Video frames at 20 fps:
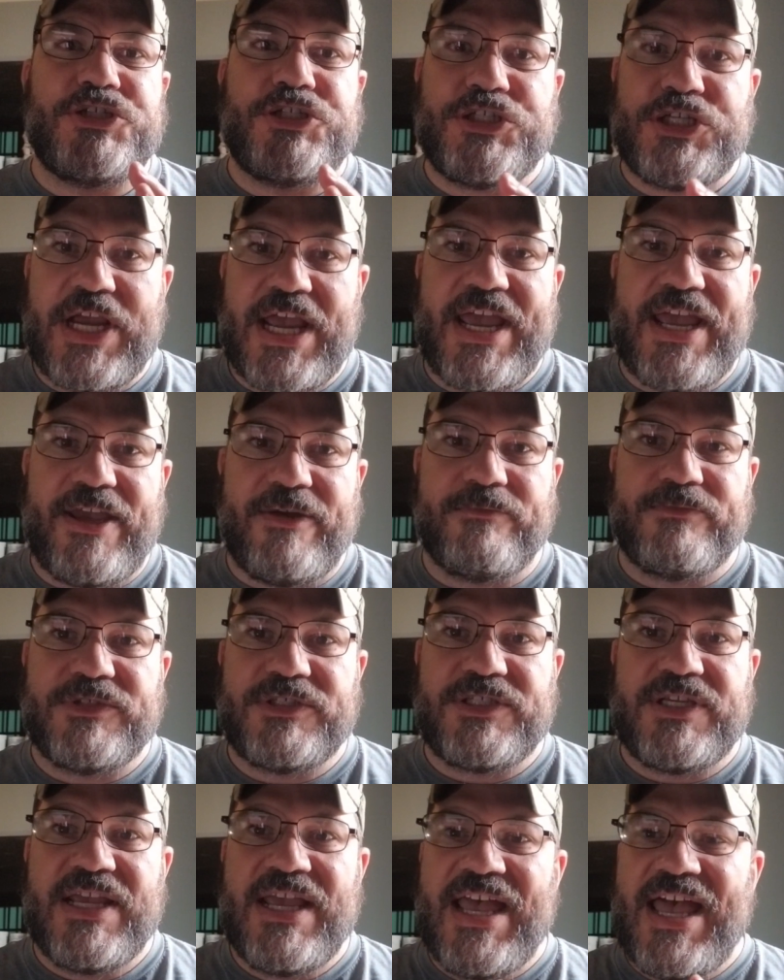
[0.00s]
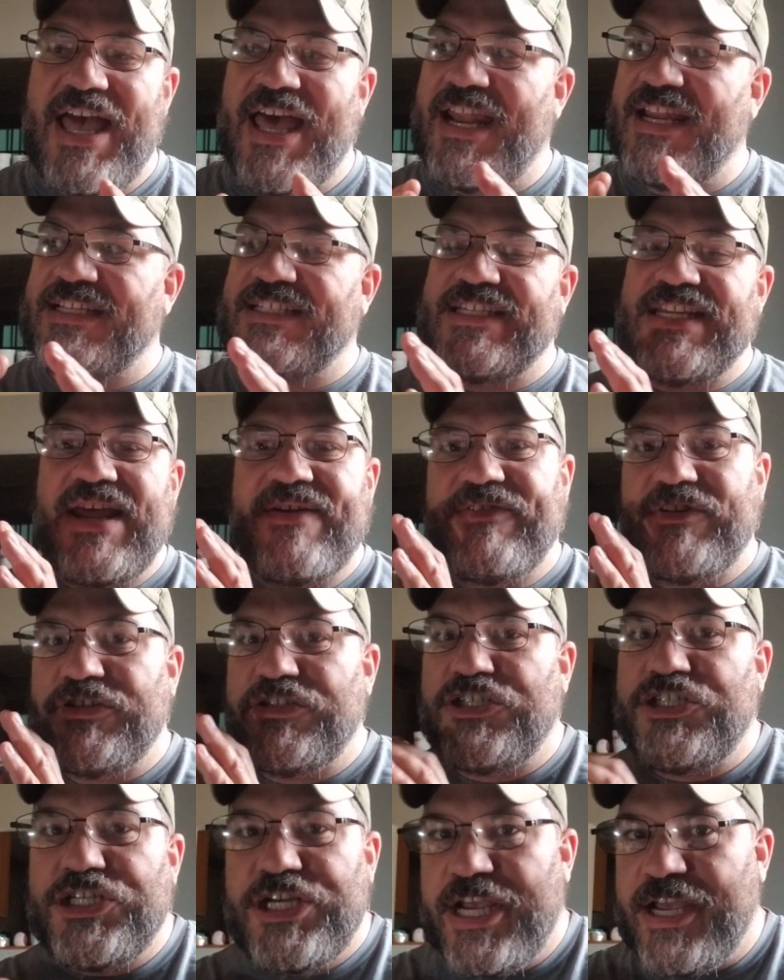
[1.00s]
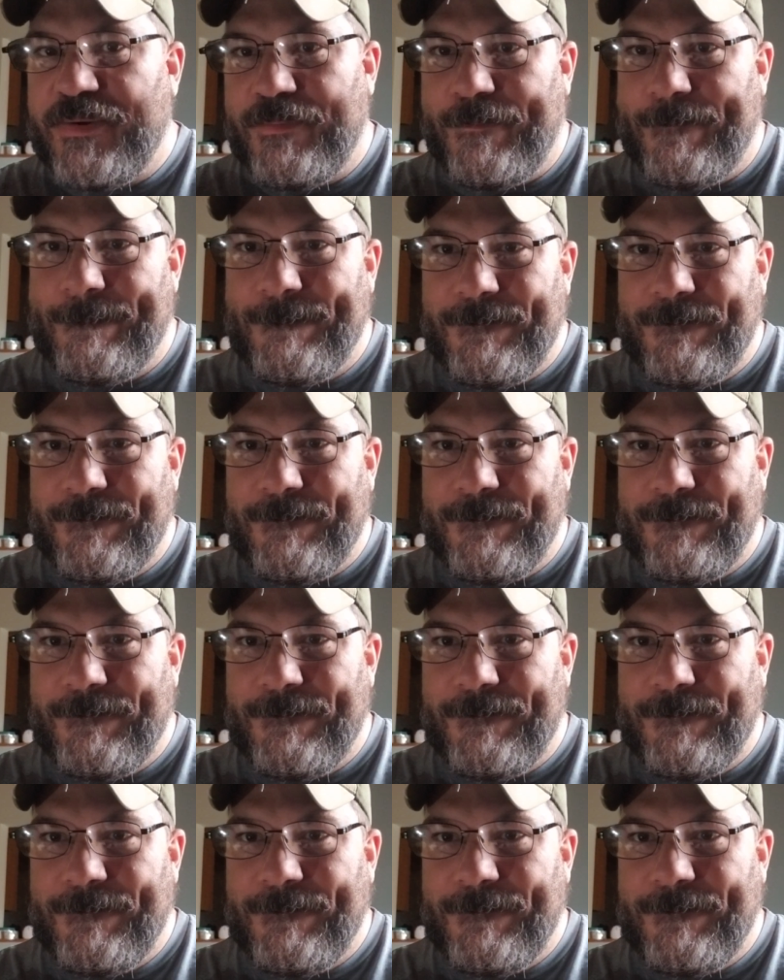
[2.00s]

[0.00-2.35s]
James and it's never Jim.